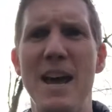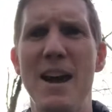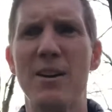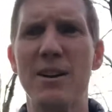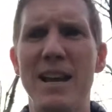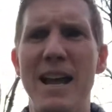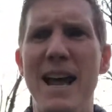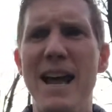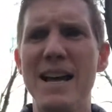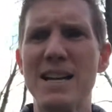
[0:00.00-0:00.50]
and it
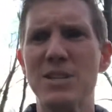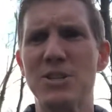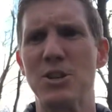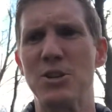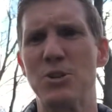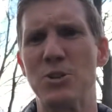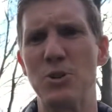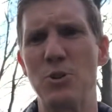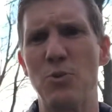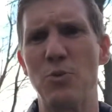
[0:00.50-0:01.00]
has to
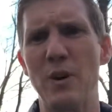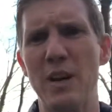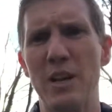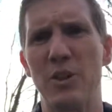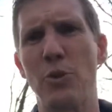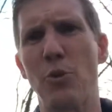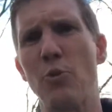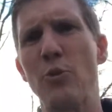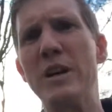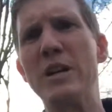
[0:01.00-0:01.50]
do with
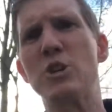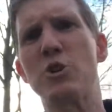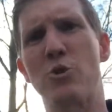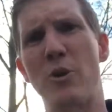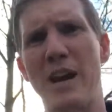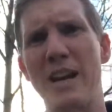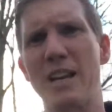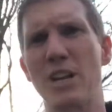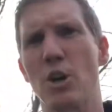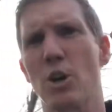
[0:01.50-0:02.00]

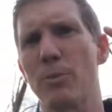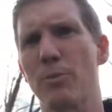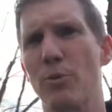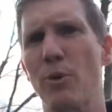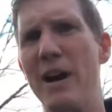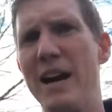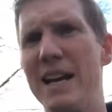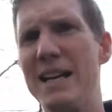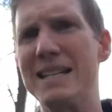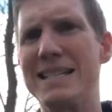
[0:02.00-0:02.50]
retraining our
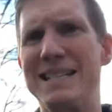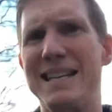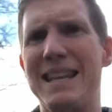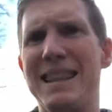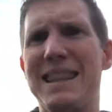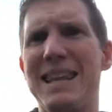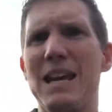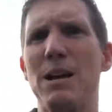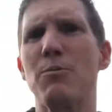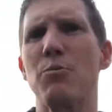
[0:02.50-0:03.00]
brains to
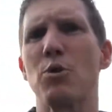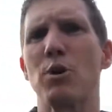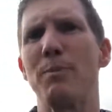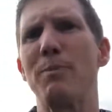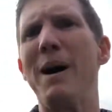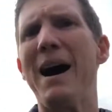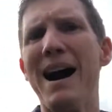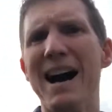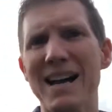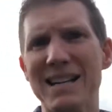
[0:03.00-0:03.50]
think more
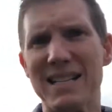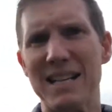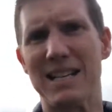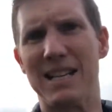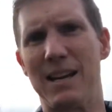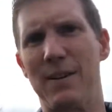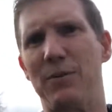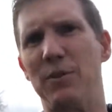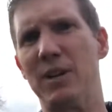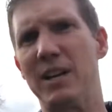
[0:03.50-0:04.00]

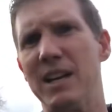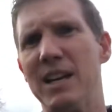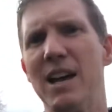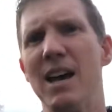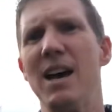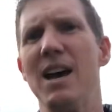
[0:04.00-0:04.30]
positively